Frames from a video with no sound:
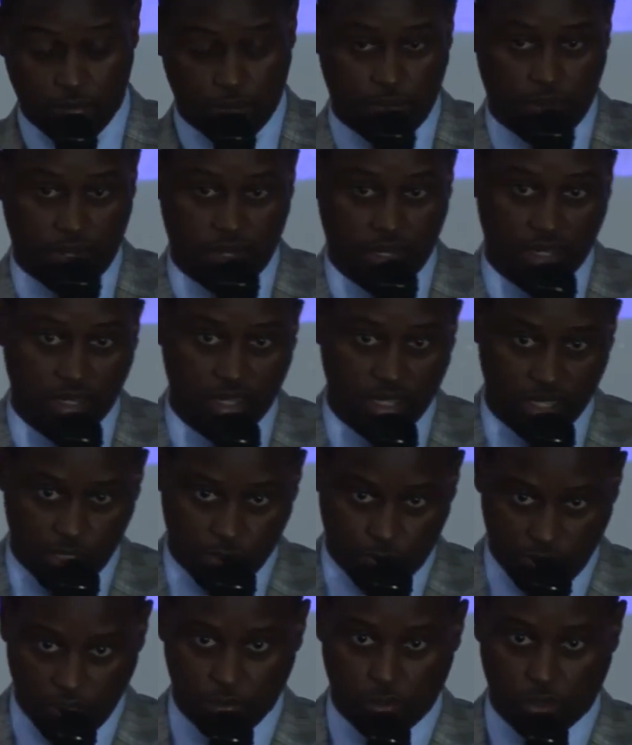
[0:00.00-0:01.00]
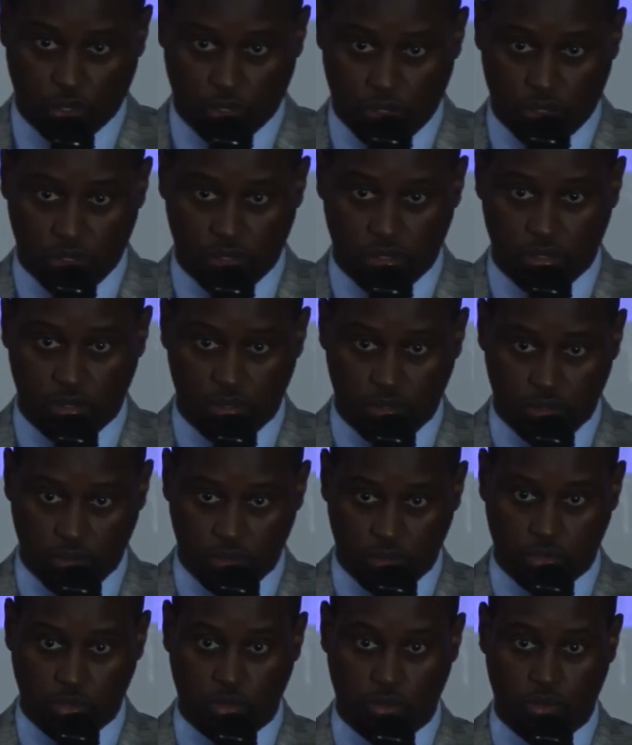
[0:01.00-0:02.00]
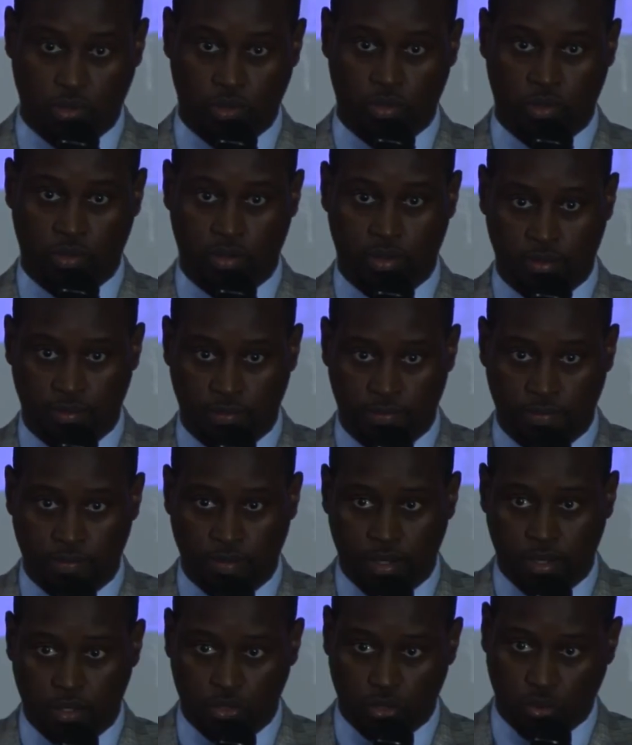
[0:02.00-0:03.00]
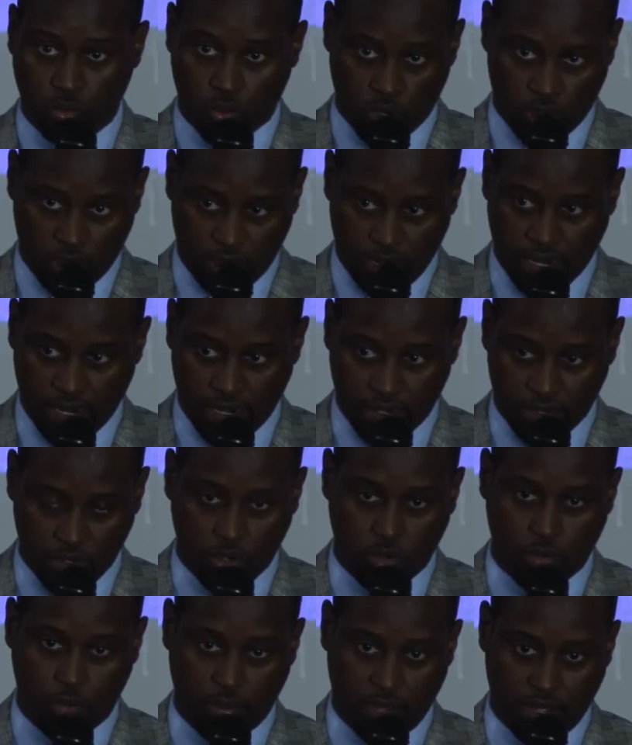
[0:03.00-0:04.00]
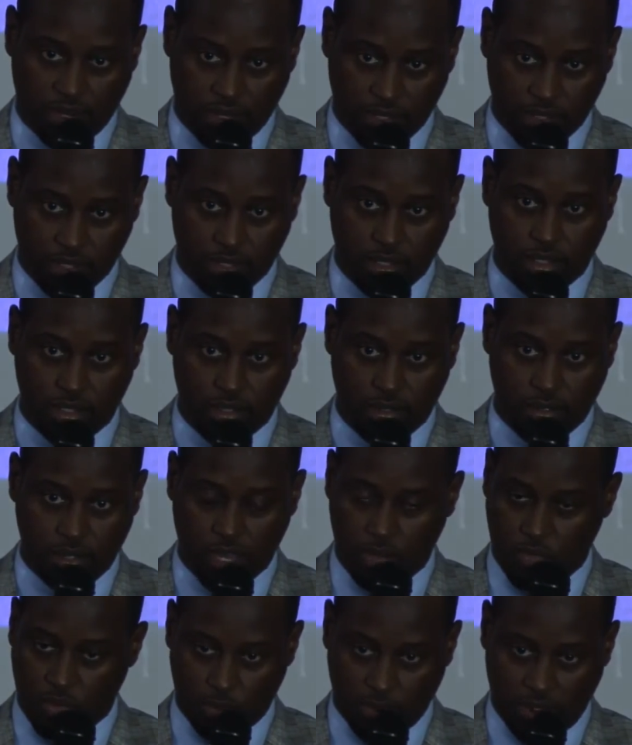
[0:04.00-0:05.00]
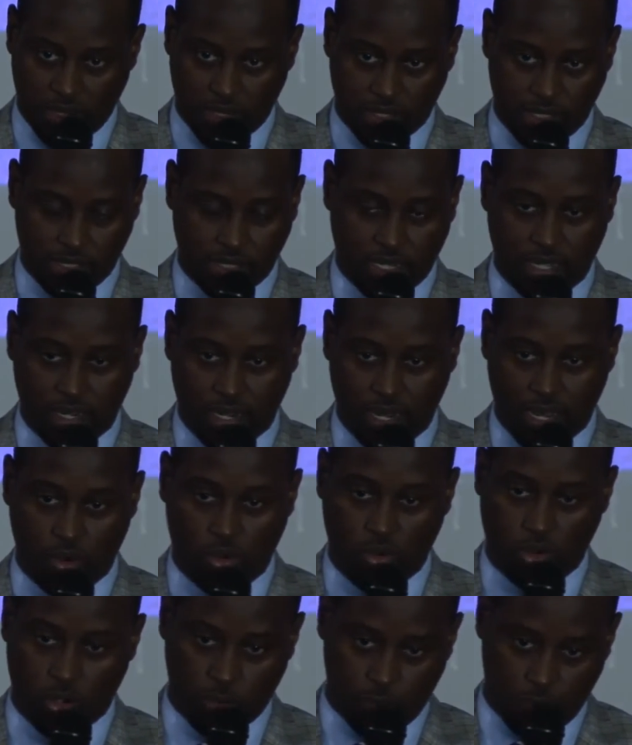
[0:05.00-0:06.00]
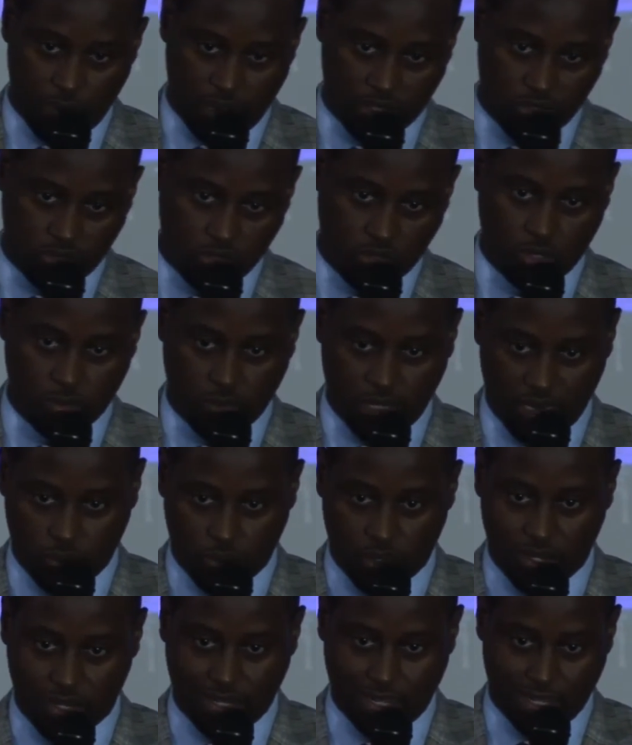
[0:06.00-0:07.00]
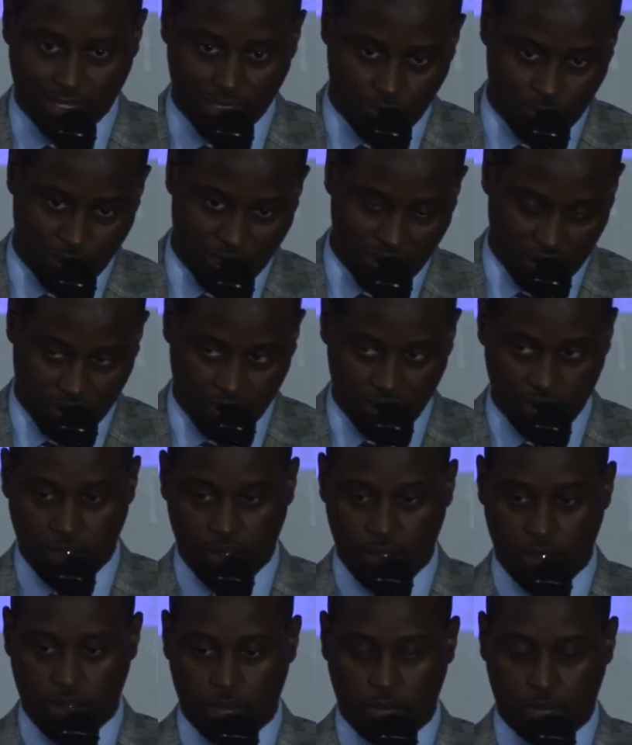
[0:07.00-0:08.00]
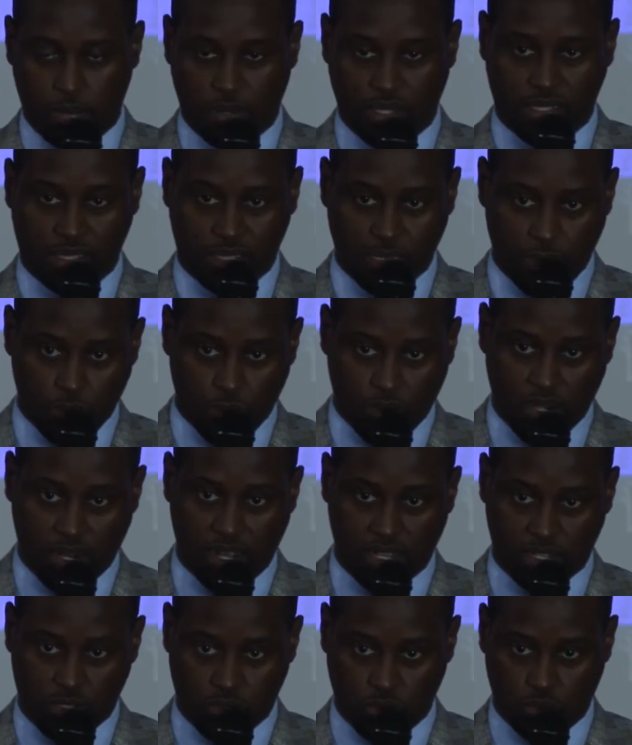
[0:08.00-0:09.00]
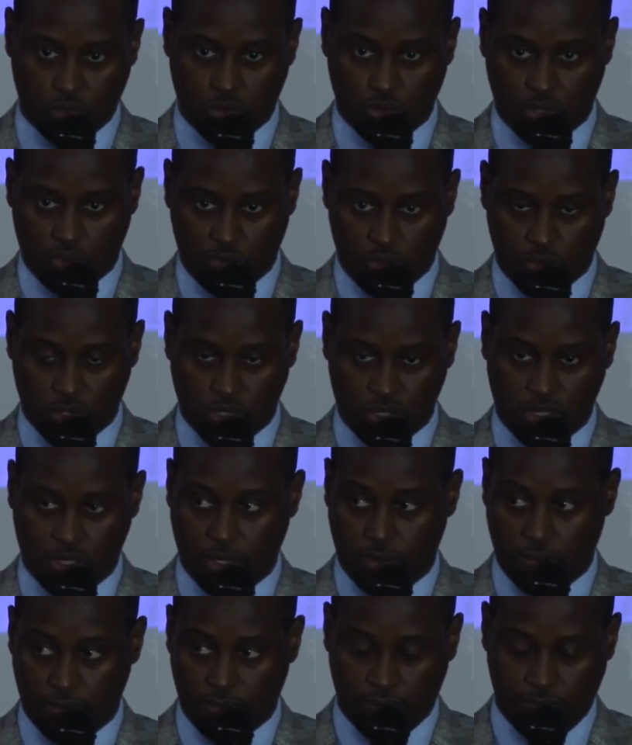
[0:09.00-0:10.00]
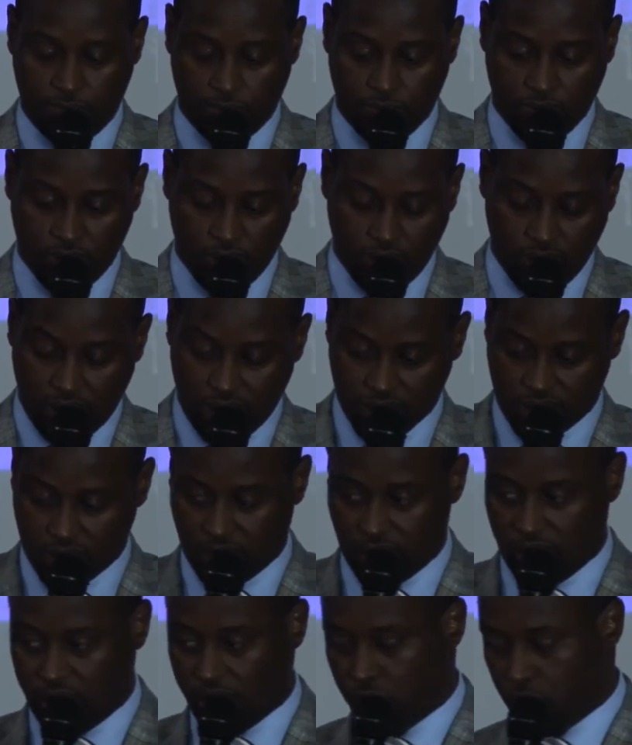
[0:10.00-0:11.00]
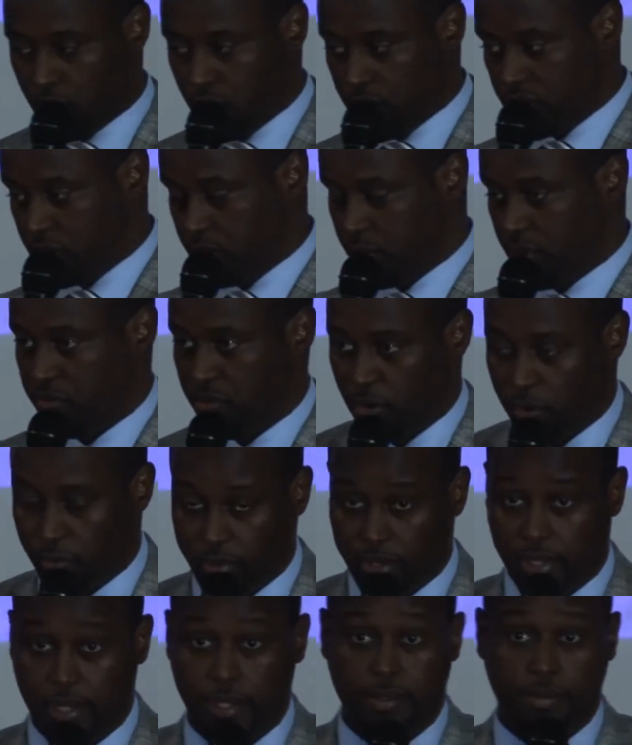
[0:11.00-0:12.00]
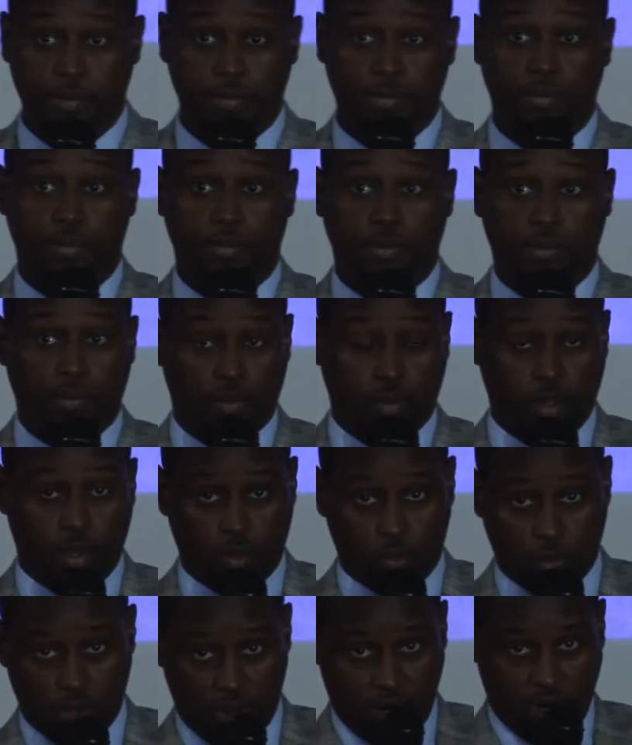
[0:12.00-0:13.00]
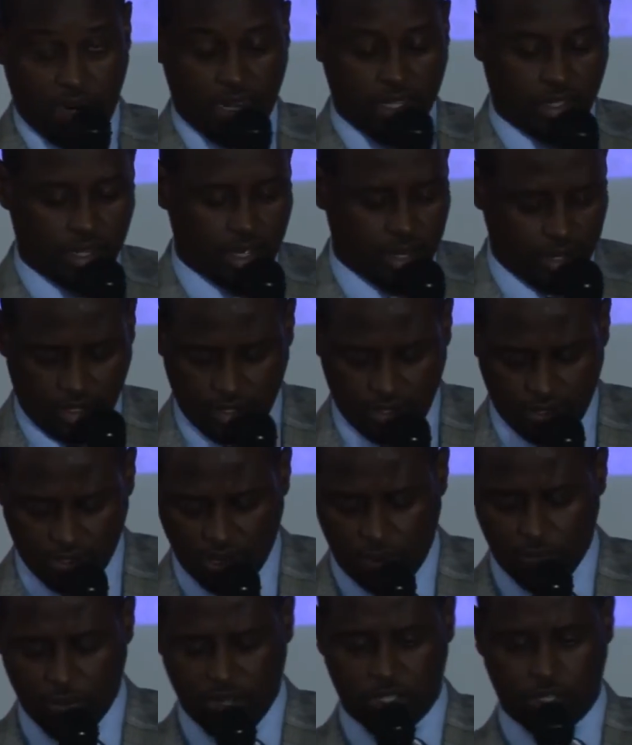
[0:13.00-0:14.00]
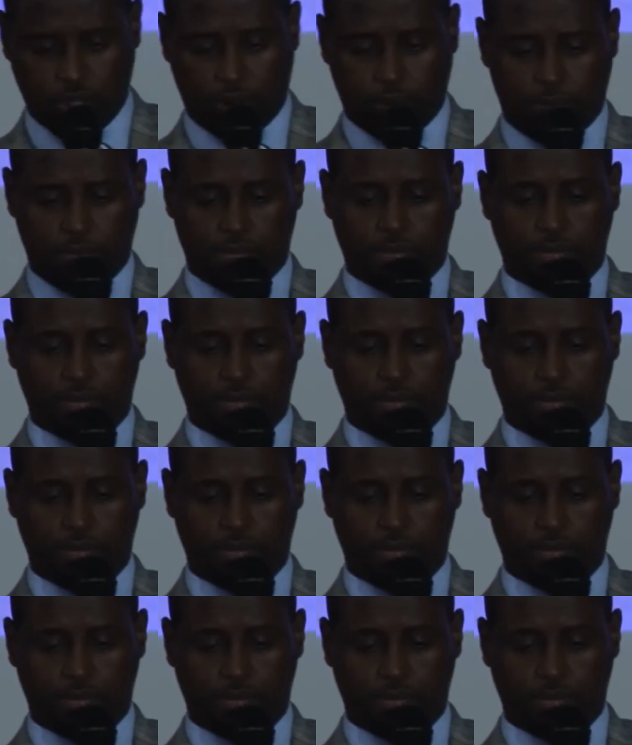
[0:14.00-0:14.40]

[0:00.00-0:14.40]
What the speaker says: but it needs people to work hard. Everybody's saying, I'll go back to Somalia when it gets better. But someone has to do the first step. As the guy who was before me, what he has done is amazing.